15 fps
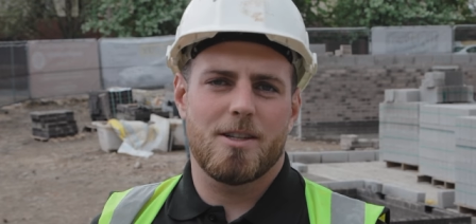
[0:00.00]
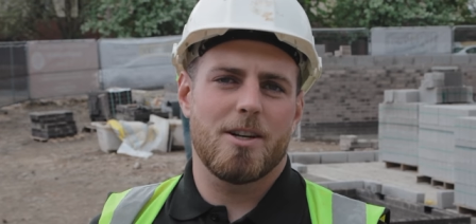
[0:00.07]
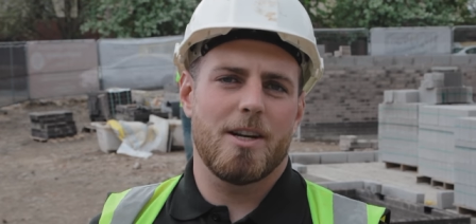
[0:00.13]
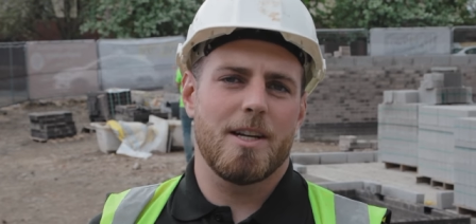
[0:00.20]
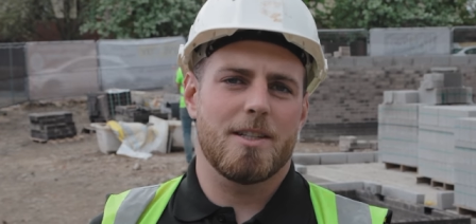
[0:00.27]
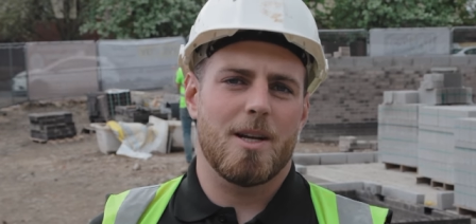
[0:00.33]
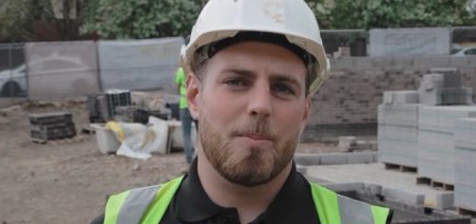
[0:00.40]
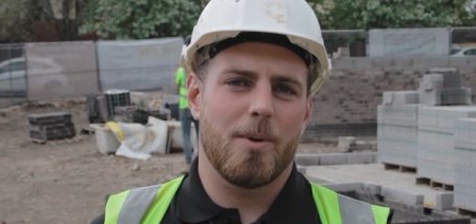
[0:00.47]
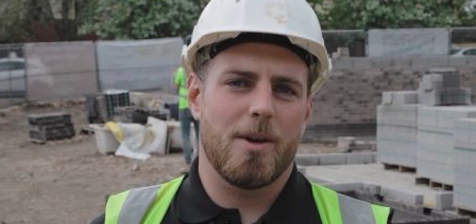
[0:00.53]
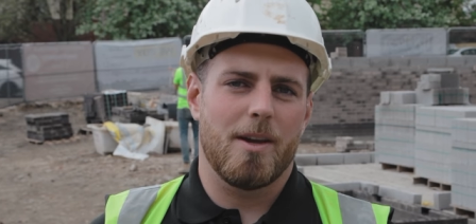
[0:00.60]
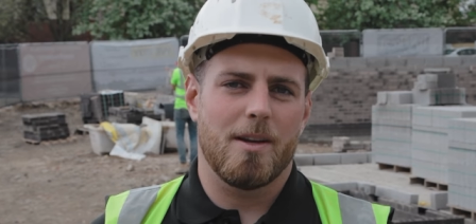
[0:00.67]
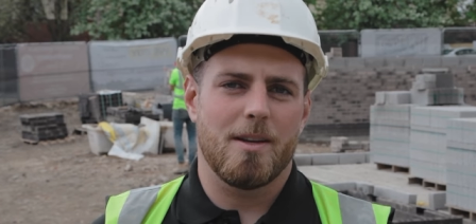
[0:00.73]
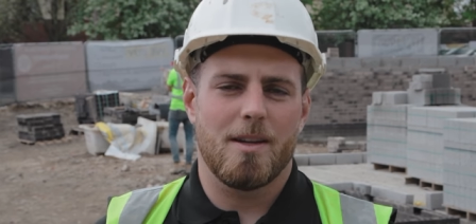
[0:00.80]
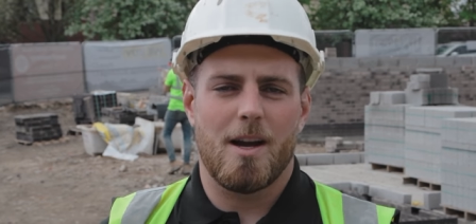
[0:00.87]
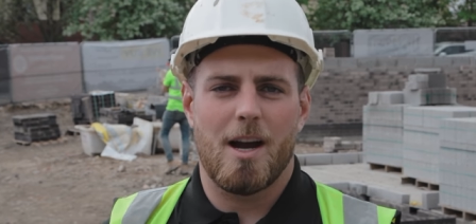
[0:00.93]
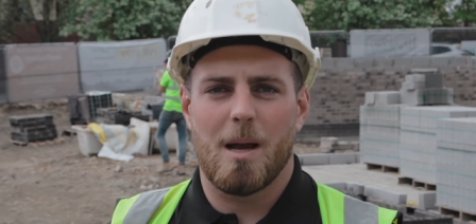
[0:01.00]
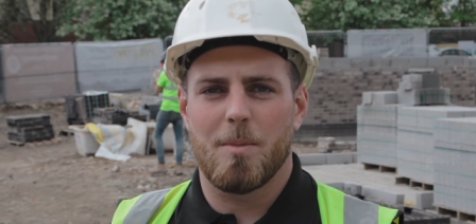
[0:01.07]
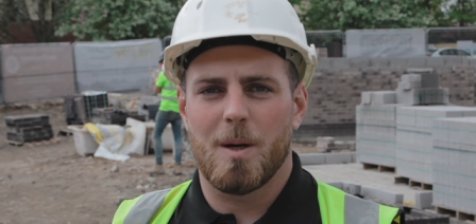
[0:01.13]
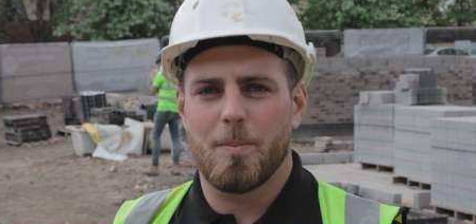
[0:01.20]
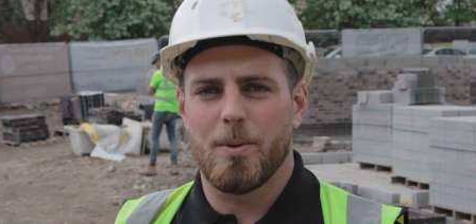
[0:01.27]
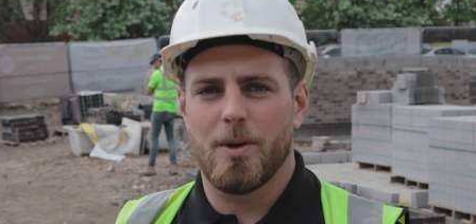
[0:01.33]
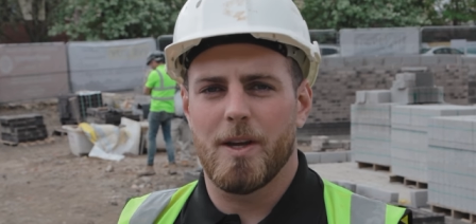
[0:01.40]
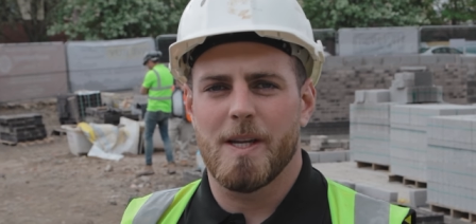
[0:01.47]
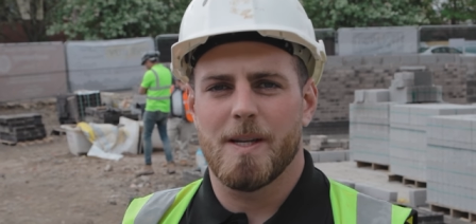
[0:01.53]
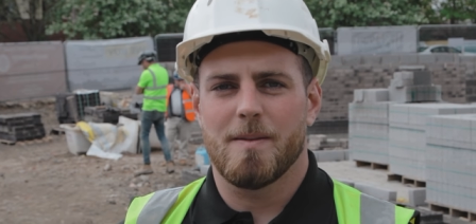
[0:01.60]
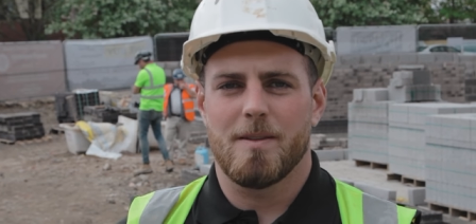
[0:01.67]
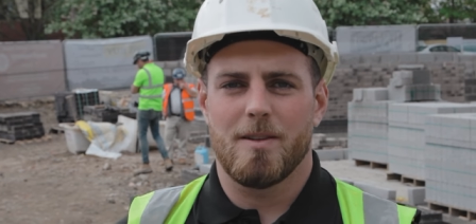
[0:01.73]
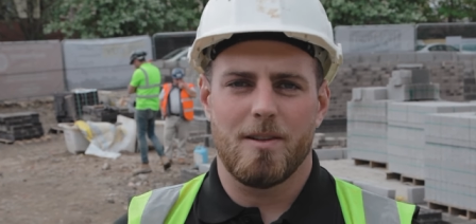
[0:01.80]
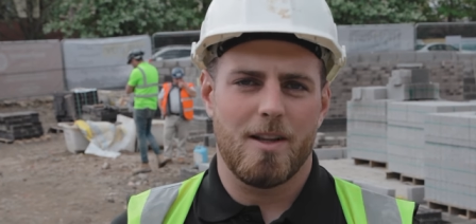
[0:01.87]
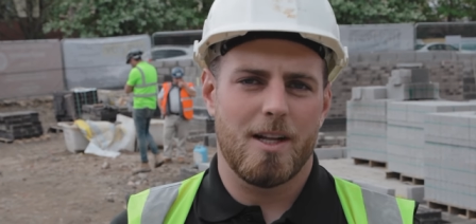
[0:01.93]
Craig's happy, I'm happy,
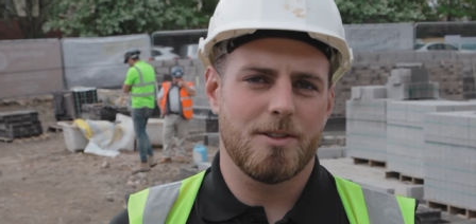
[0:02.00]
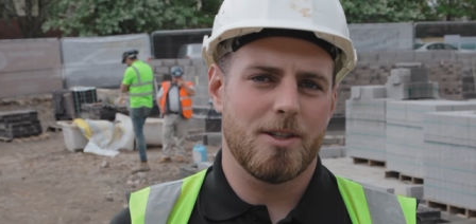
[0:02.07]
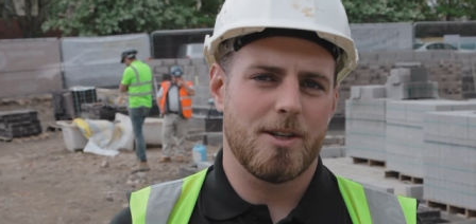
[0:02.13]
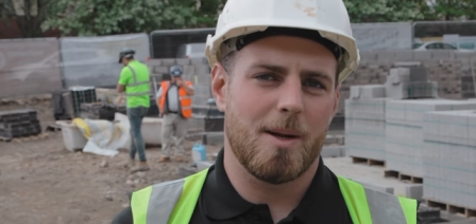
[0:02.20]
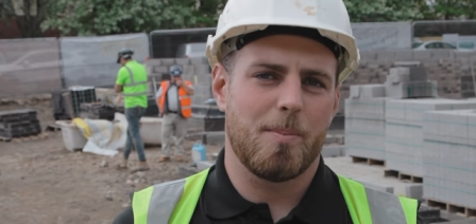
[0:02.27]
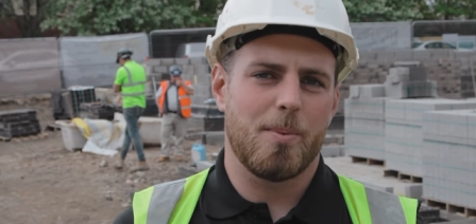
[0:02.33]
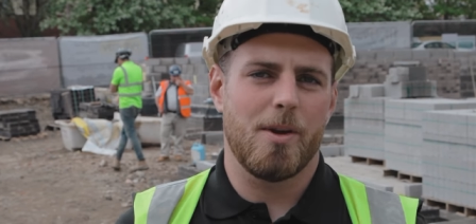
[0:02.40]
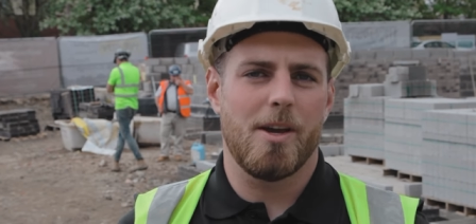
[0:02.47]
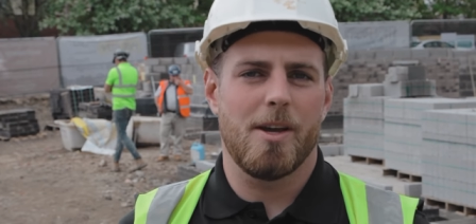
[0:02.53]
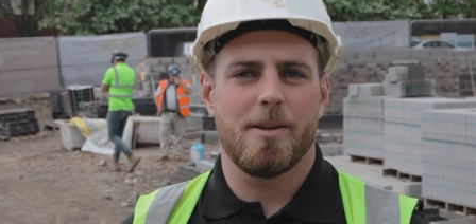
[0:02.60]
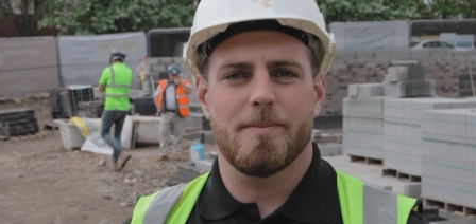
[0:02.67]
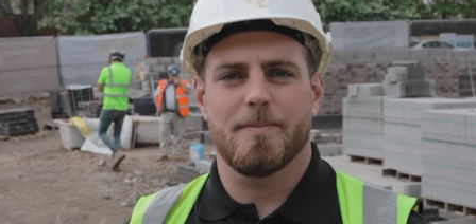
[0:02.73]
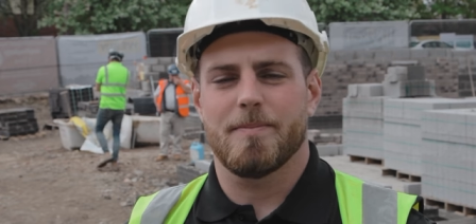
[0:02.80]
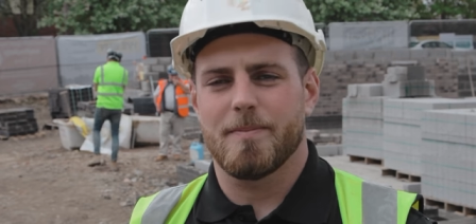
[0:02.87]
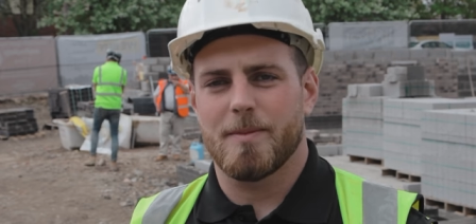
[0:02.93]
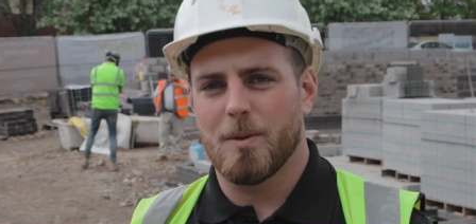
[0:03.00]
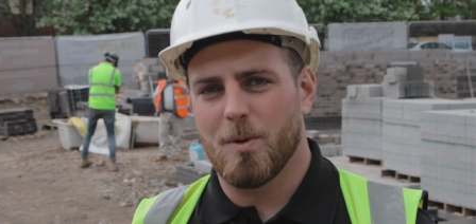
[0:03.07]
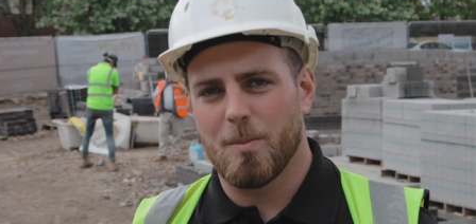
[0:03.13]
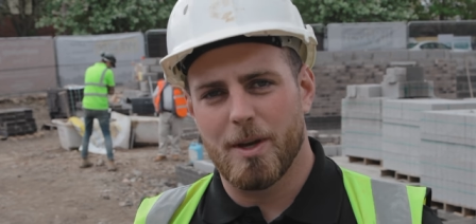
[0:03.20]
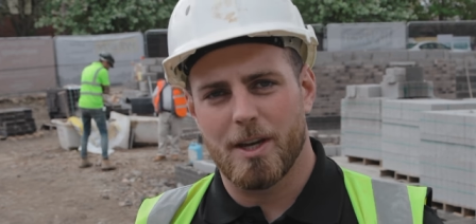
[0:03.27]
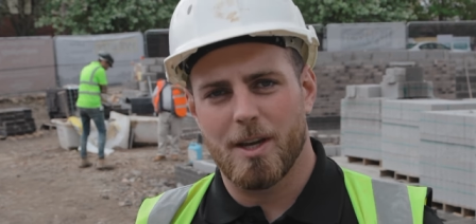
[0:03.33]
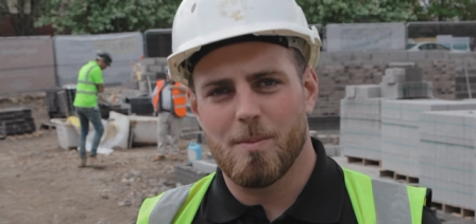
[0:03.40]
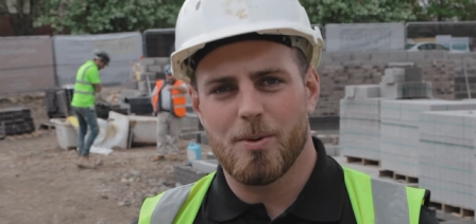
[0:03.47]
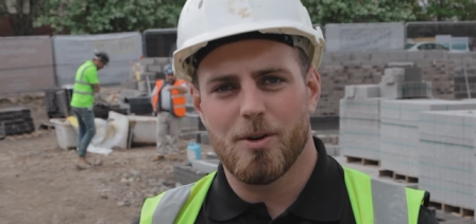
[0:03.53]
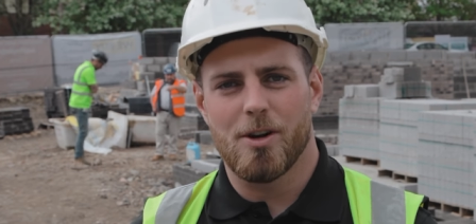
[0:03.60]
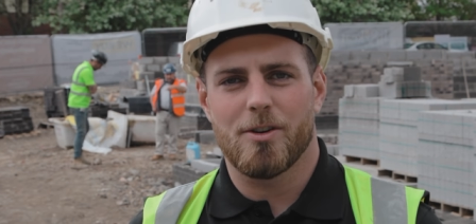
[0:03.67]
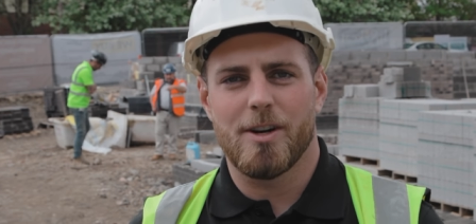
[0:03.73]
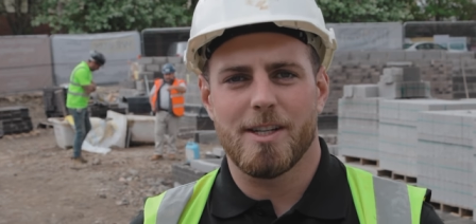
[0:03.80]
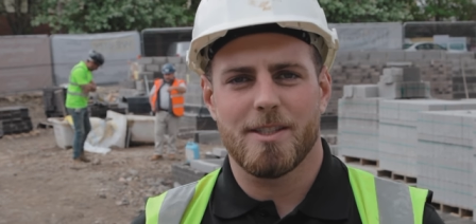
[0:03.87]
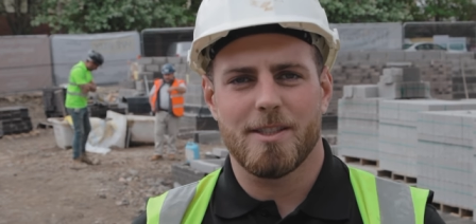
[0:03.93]
lads are happy, we're making
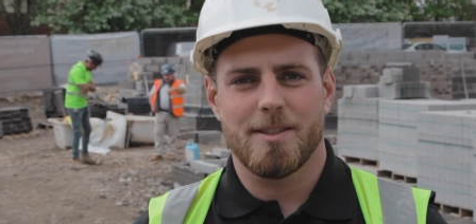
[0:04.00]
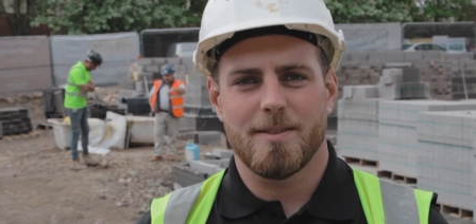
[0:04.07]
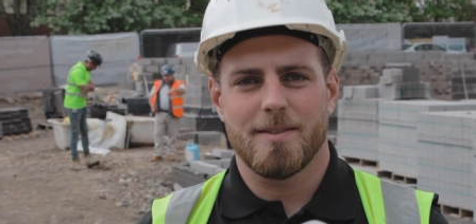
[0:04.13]
progress.